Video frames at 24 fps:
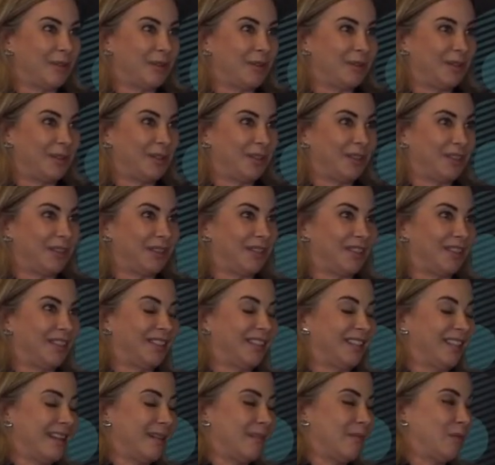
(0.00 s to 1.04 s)
produces
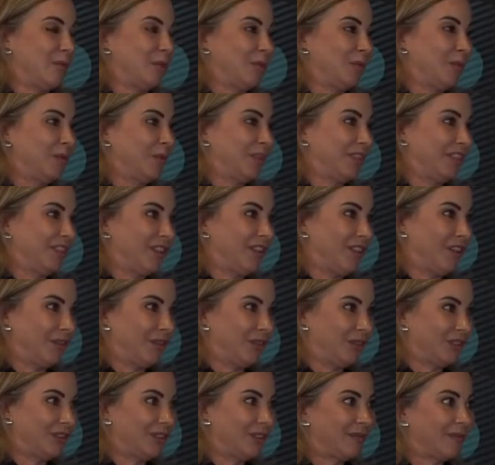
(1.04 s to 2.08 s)
the same old
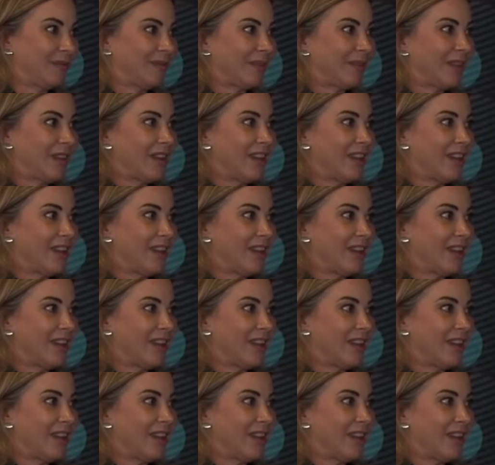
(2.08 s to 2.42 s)
results.